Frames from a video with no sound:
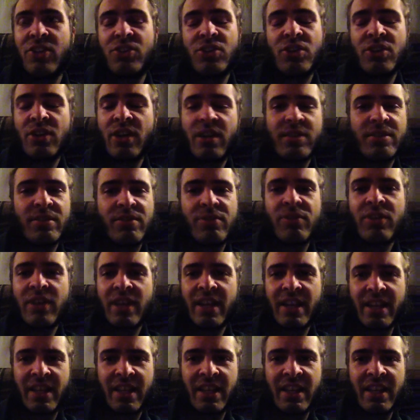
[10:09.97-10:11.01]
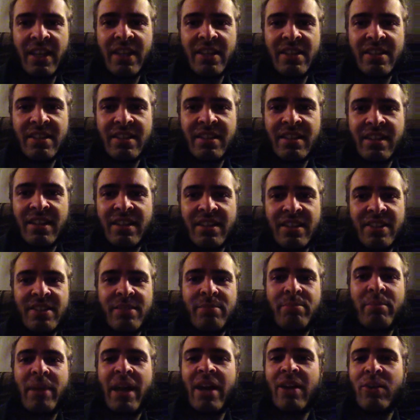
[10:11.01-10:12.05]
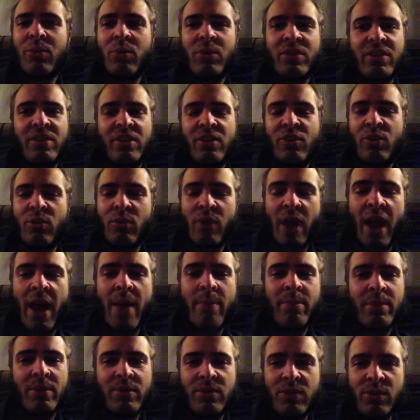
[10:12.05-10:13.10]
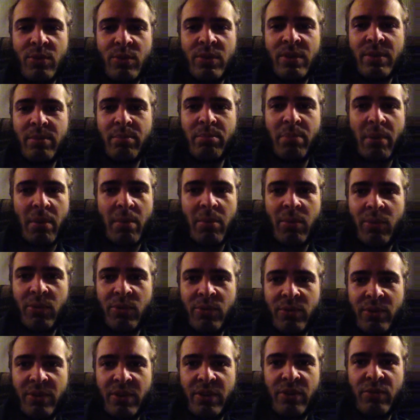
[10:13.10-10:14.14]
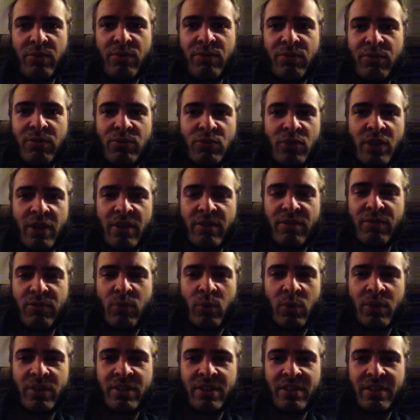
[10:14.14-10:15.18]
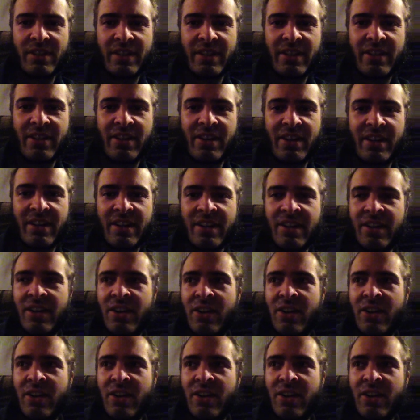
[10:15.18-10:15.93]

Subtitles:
Turn off the freaking heat. Doesn't matter what the crap you do with the bubbles, whether you try to force a lid on